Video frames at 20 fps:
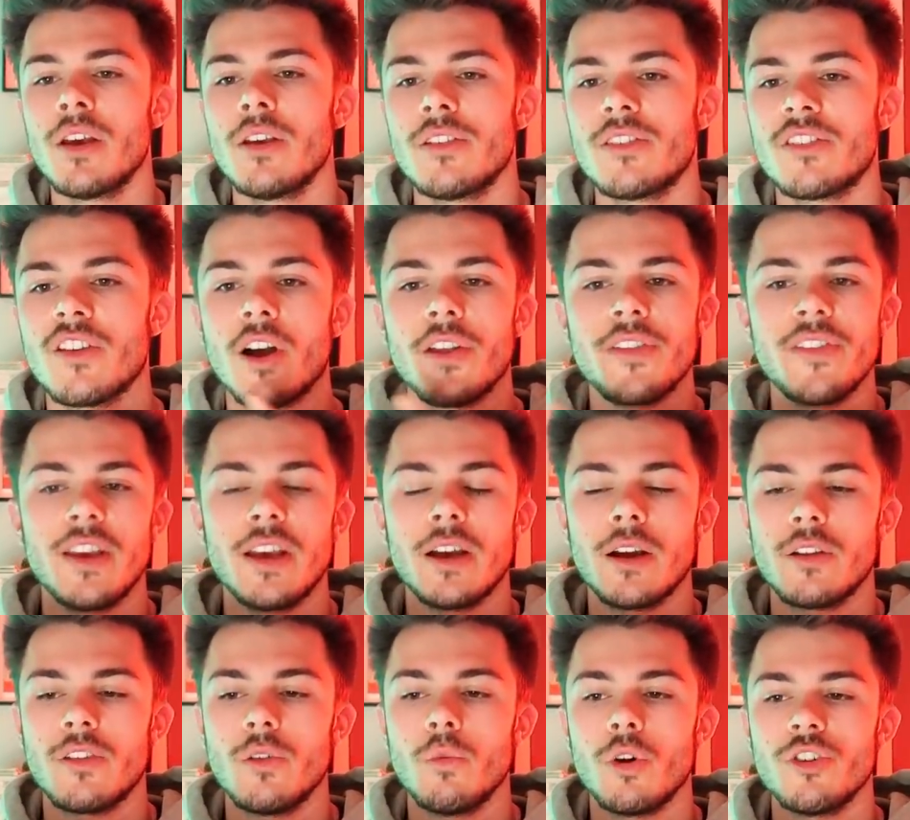
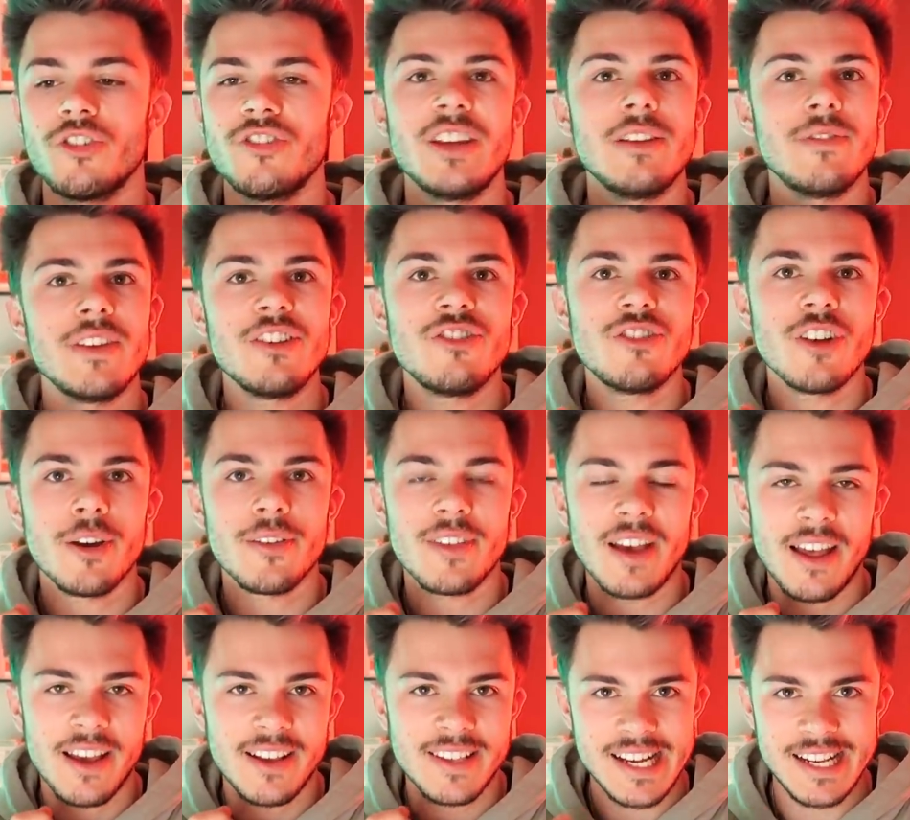starting to watch TV shows
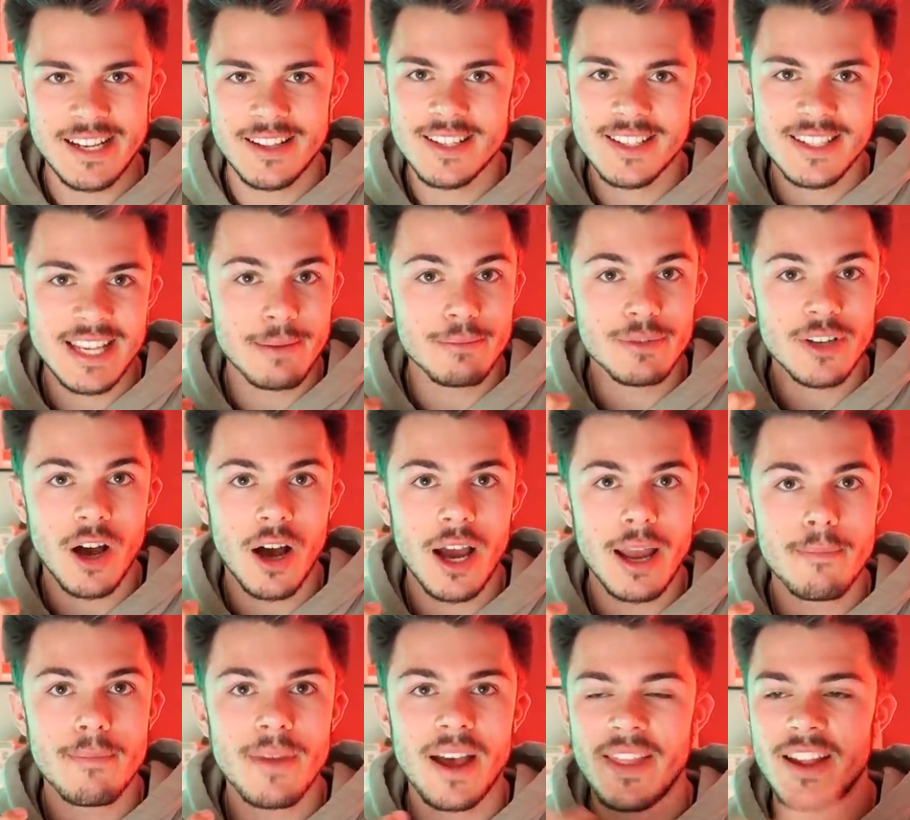at exactly the same
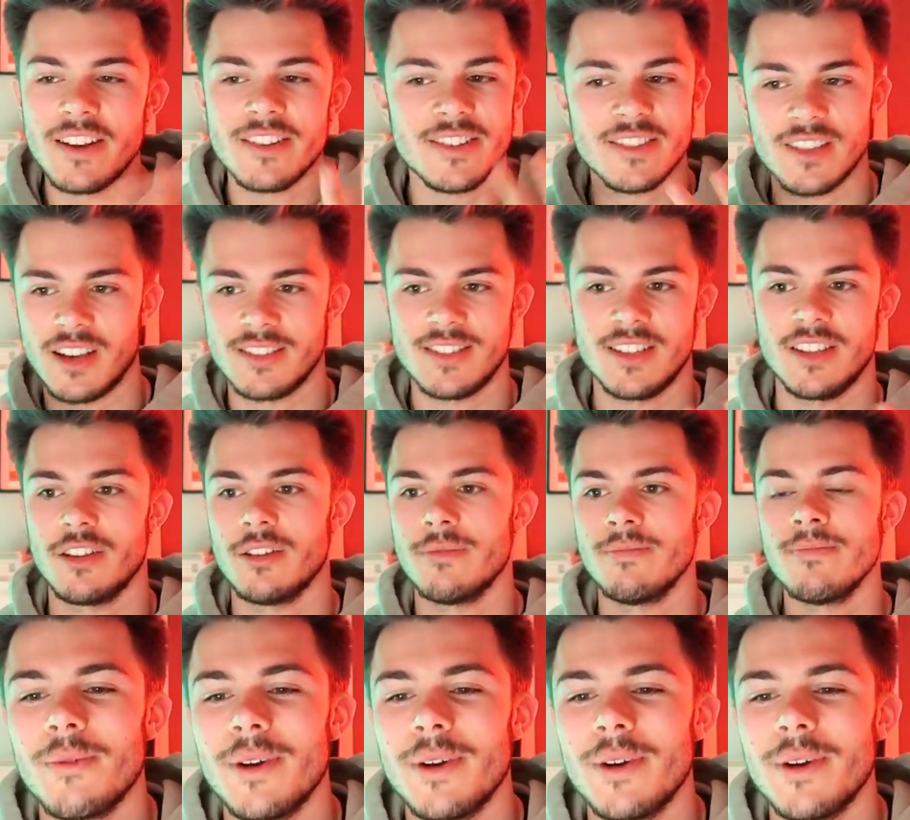time and then discussing them.